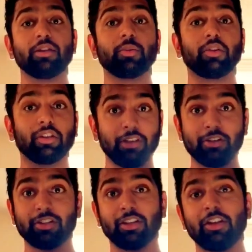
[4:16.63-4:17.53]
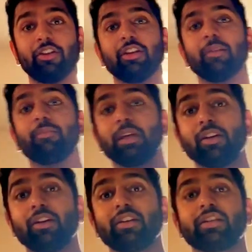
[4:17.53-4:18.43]
This will clear security
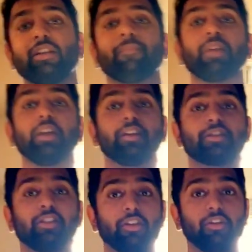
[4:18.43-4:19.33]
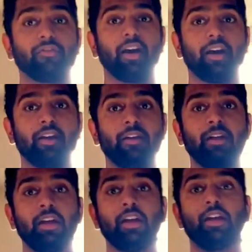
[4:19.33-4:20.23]
because it is solidified.
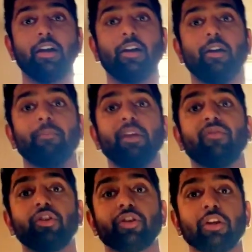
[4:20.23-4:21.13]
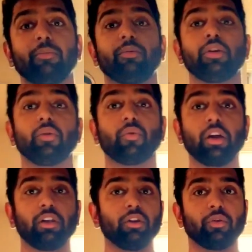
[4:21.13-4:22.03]
If you try to bring
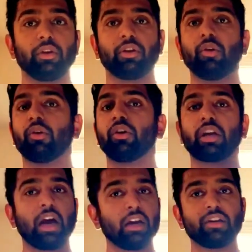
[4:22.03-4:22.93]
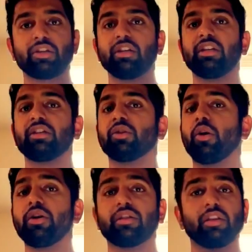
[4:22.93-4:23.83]
regular Greek yogurt, cottage cheese,
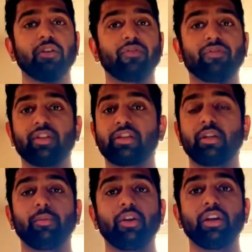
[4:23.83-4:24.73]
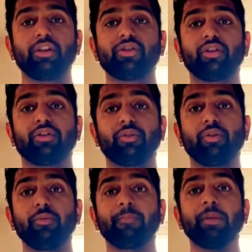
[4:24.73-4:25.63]
or anything of the similar nature
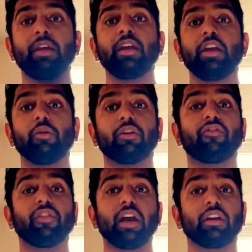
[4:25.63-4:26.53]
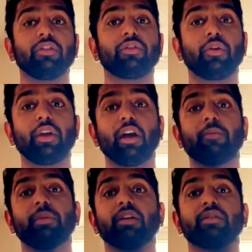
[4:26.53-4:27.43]
through, it'll get flagged and thrown
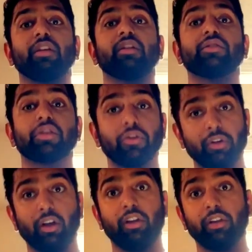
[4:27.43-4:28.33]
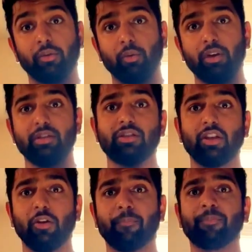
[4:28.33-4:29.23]
out because they consider it a liquid.
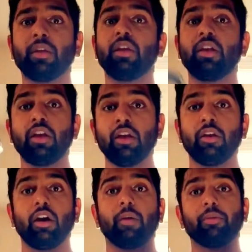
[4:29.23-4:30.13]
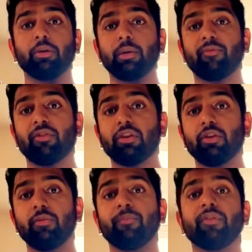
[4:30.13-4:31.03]
So, pro tip for
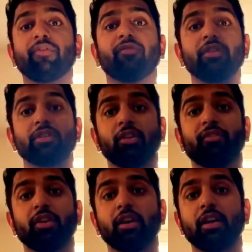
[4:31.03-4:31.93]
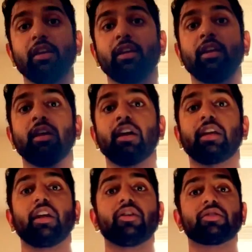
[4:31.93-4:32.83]
you, freeze it overnight.
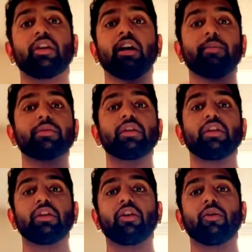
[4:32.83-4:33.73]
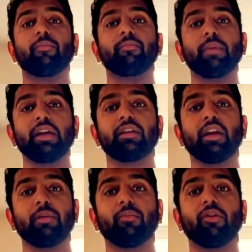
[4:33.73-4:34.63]
That also helps it,
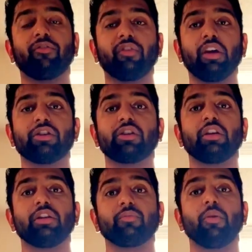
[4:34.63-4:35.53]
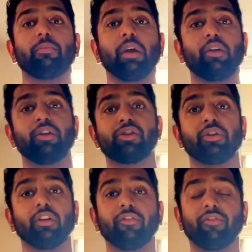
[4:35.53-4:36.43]
maintain more fresh and it won't perish
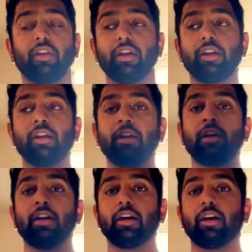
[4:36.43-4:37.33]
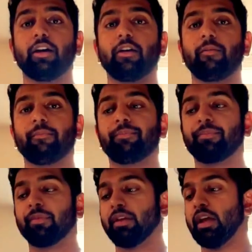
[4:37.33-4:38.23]
during your flight.
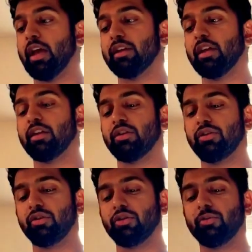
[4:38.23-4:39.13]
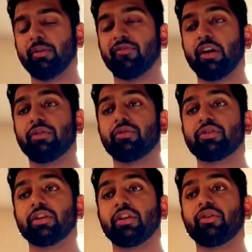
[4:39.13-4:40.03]
And then, you'll be fine through
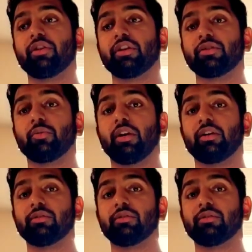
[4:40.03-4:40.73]
security as well.